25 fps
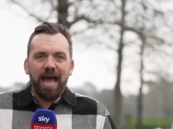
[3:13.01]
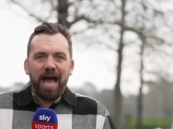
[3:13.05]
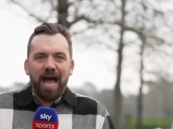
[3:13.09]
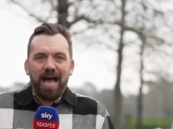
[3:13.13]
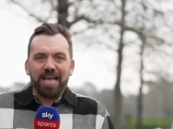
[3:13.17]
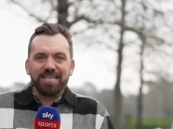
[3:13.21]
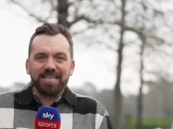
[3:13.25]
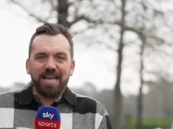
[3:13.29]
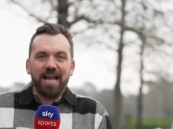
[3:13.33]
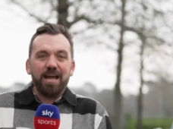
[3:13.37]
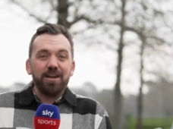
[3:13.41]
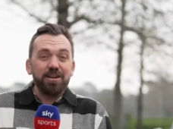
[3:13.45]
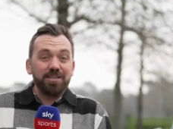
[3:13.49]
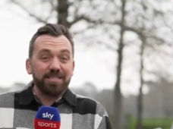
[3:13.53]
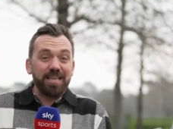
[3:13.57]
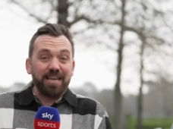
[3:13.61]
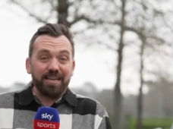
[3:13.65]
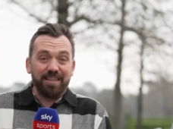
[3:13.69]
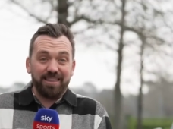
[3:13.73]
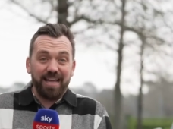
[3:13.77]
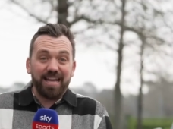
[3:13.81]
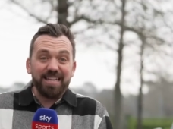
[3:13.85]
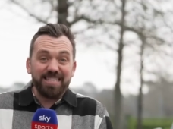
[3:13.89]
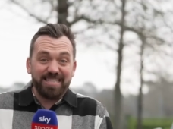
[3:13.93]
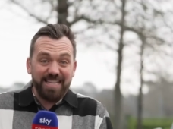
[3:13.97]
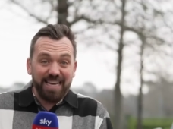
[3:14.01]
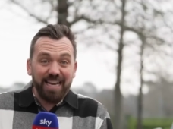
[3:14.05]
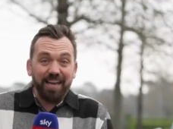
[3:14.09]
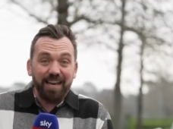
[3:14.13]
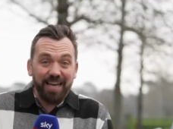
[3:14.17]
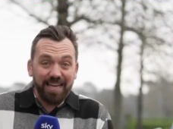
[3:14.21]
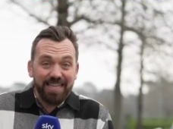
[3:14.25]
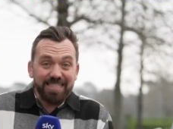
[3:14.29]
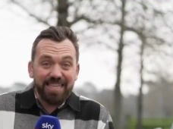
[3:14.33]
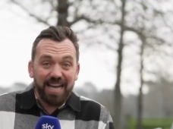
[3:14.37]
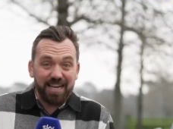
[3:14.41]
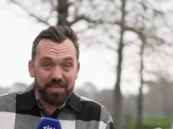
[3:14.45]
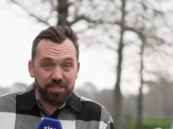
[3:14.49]
As I understand it, that deal
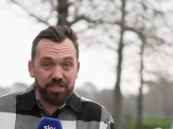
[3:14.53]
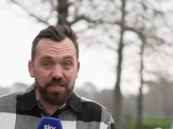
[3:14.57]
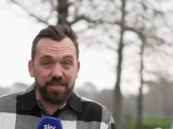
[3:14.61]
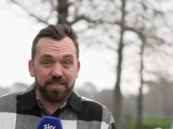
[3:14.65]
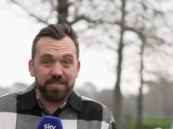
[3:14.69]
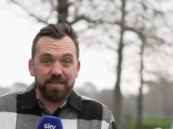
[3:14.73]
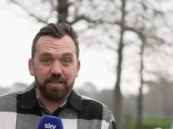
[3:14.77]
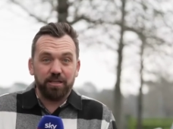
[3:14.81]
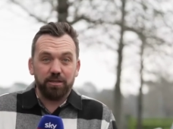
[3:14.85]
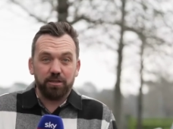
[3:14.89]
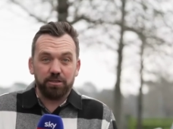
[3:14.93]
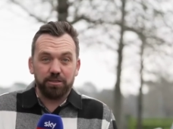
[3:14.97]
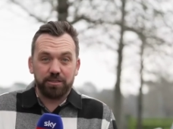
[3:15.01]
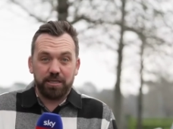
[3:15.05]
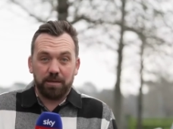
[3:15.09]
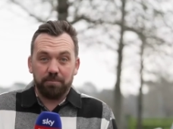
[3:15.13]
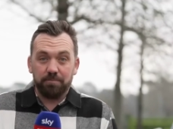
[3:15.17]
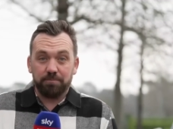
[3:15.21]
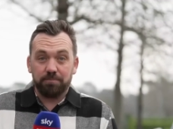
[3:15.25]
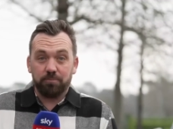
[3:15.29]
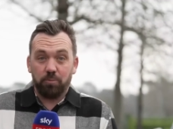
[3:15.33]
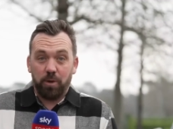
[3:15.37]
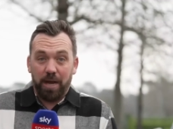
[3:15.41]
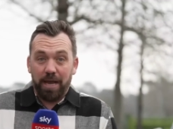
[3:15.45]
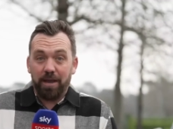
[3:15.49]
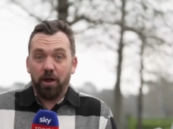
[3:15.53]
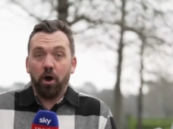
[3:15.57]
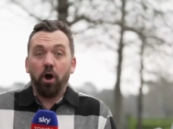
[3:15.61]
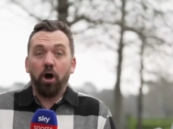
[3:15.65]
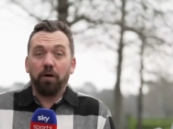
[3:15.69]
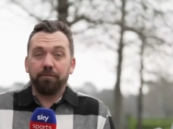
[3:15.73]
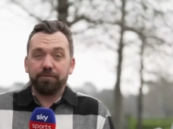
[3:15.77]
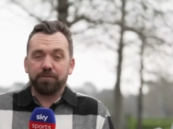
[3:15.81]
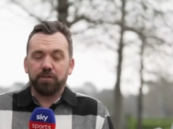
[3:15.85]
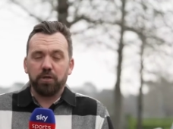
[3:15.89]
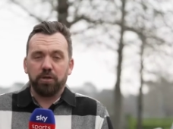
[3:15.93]
is actually still some way off,